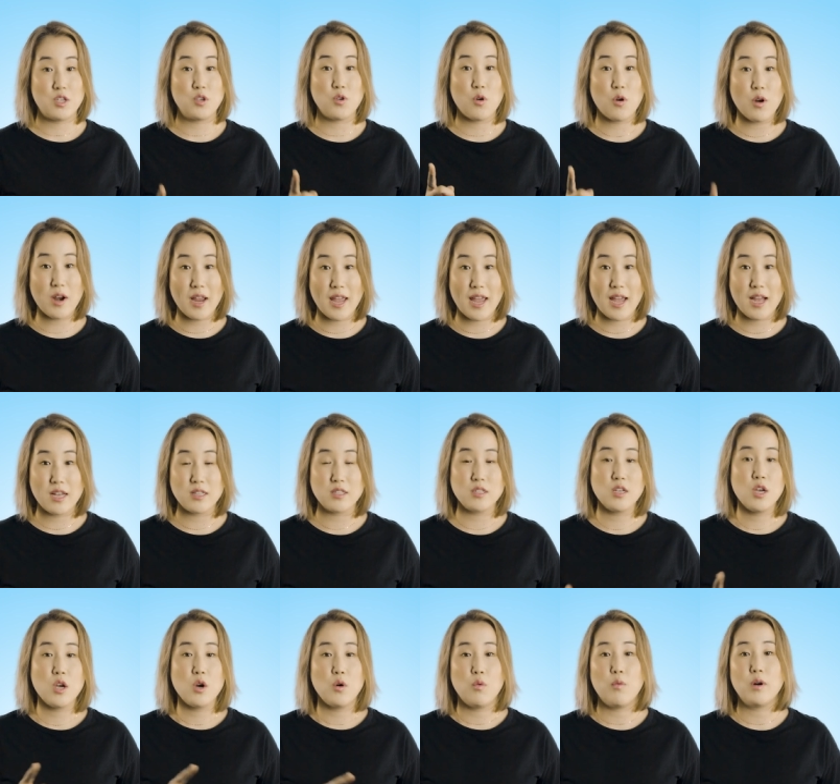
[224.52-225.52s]
in your hands.
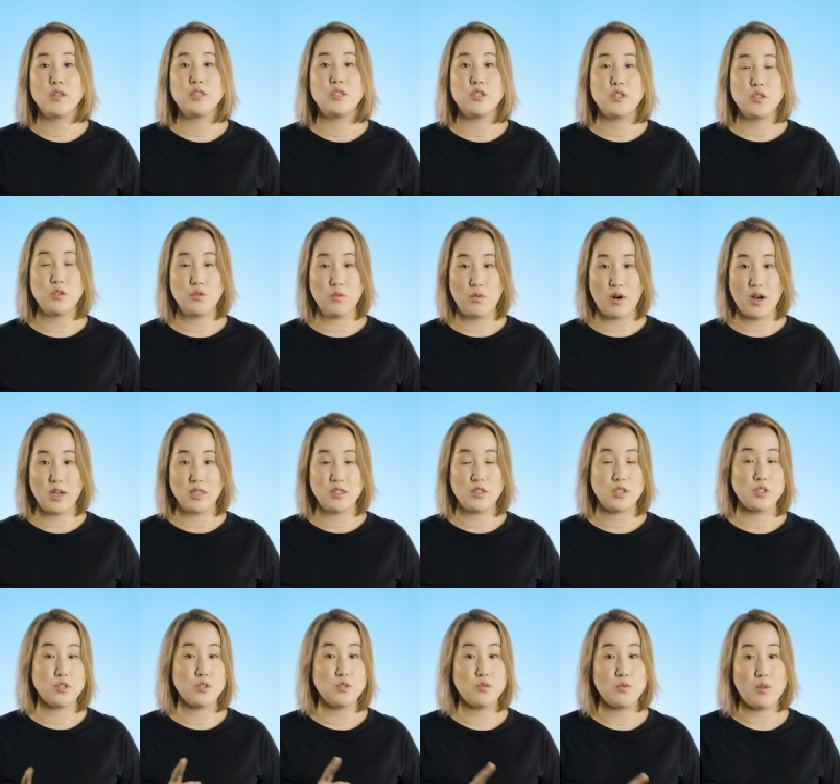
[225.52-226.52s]
What do you
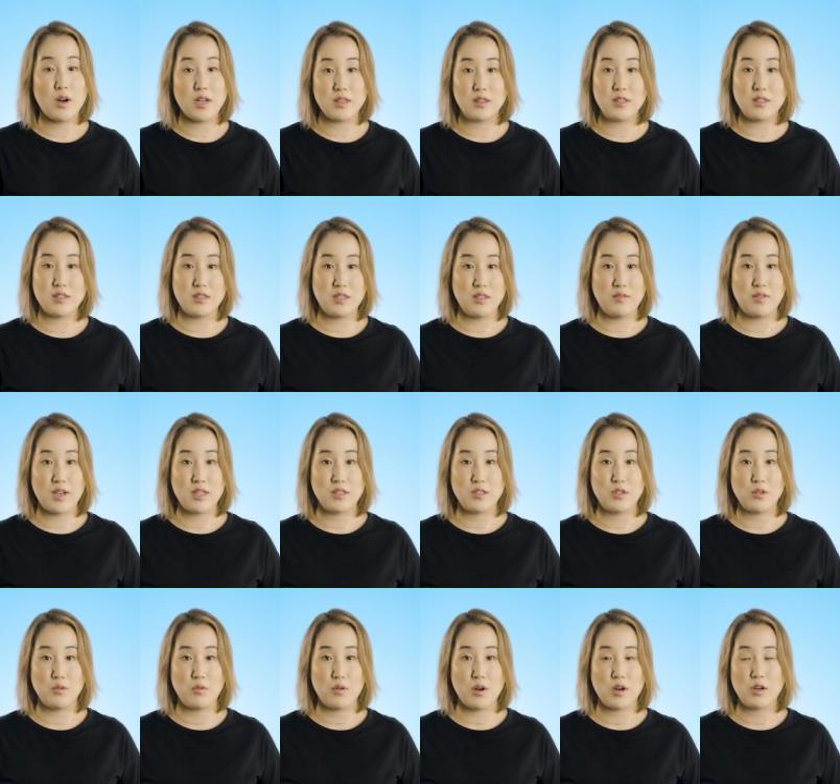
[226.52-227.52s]
want? Do you want this event
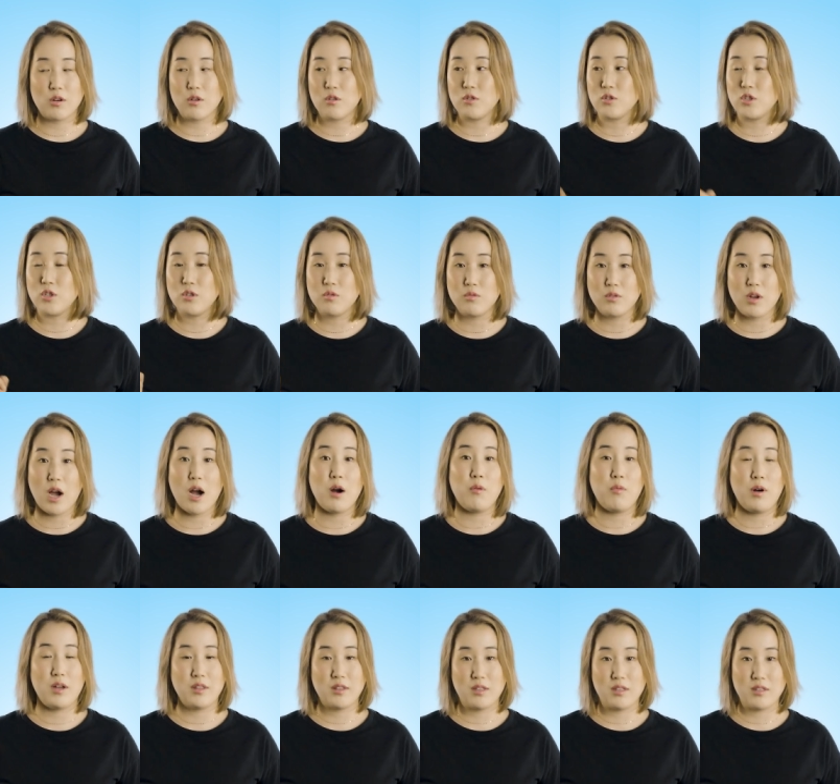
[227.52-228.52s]
to work, or do you
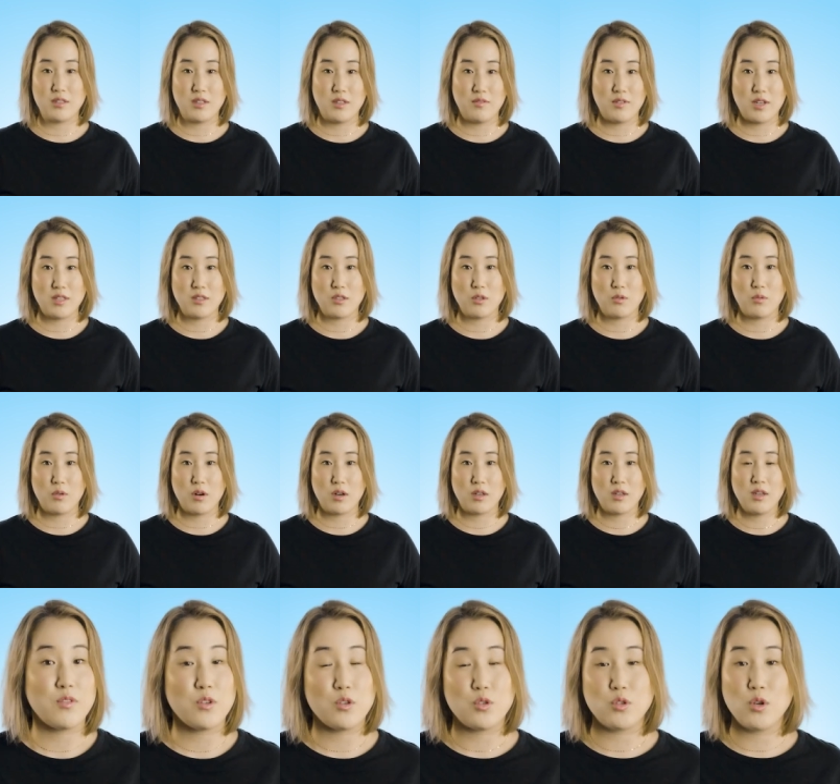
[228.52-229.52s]
not want this event to work?
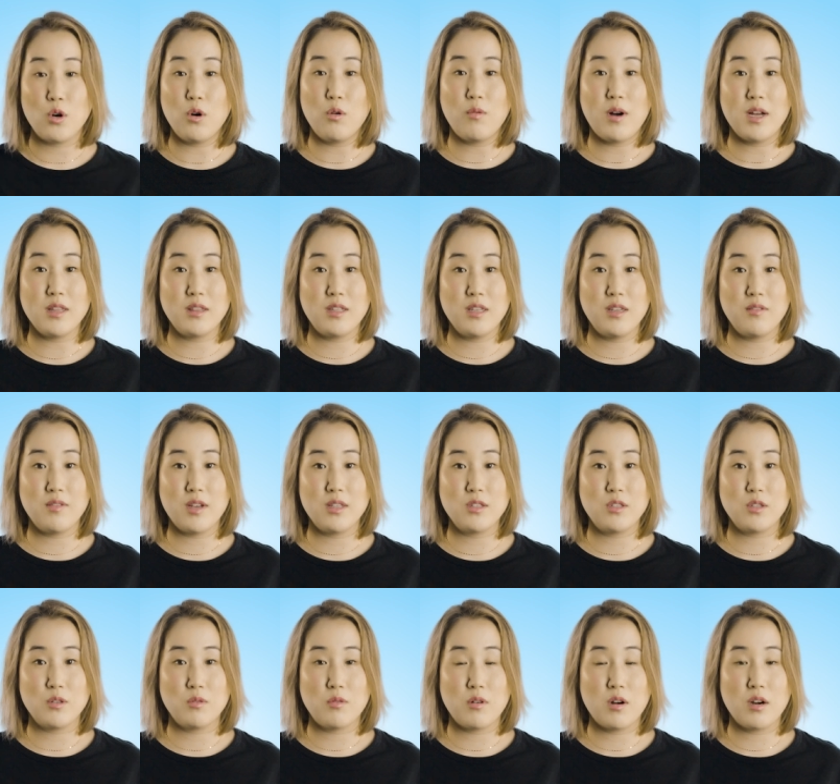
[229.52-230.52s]
If you don't want the
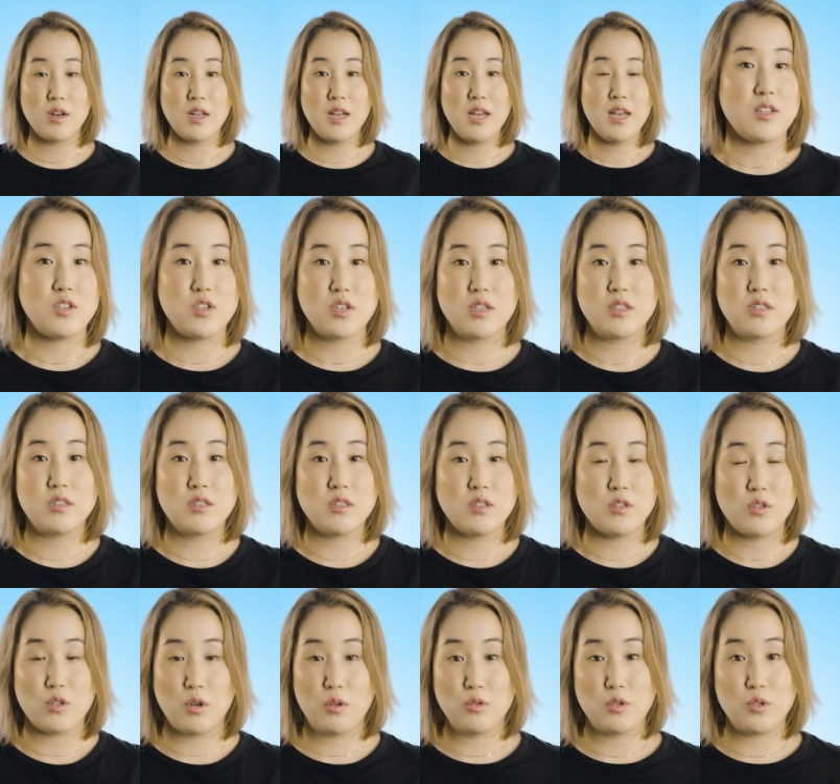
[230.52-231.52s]
event to work, then just
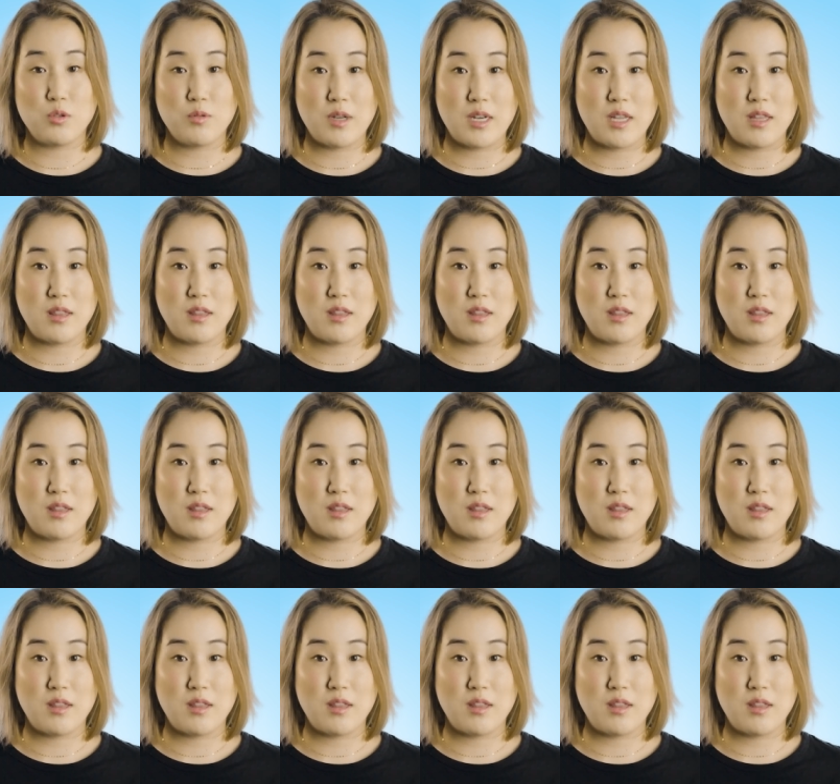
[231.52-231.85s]
don't do